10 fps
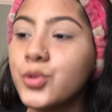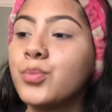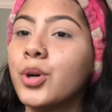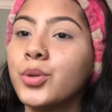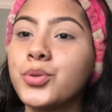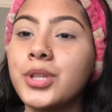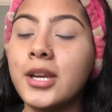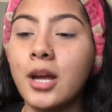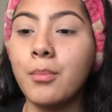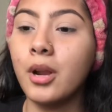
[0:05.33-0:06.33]
to post
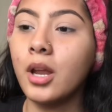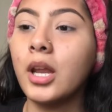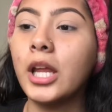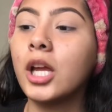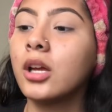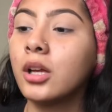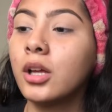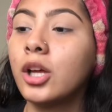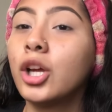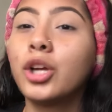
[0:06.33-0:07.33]
and I'm not
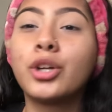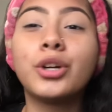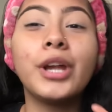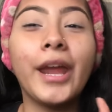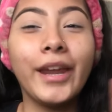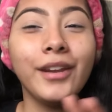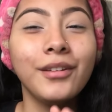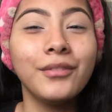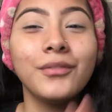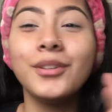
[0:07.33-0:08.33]

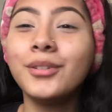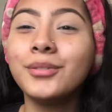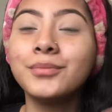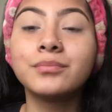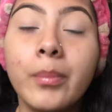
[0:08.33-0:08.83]
creative, you know.